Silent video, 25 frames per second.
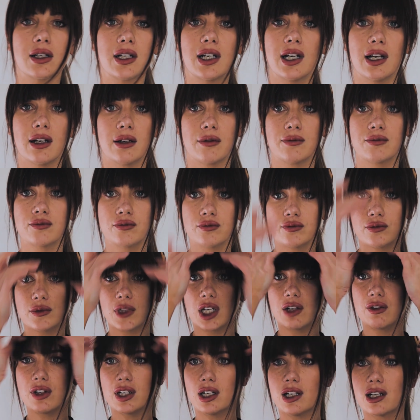Yeah,
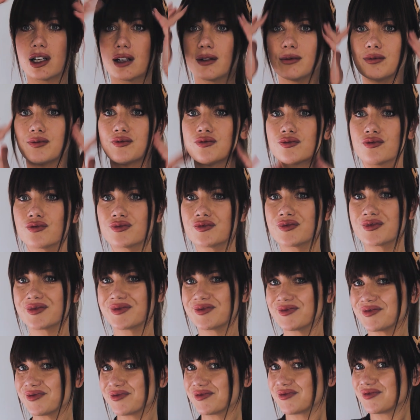I really like it.
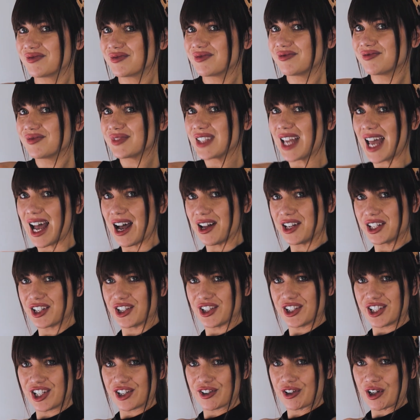How to
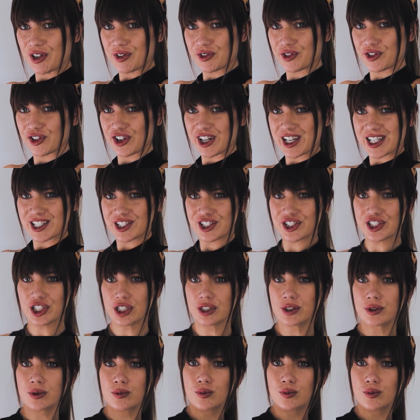cut your own fringe.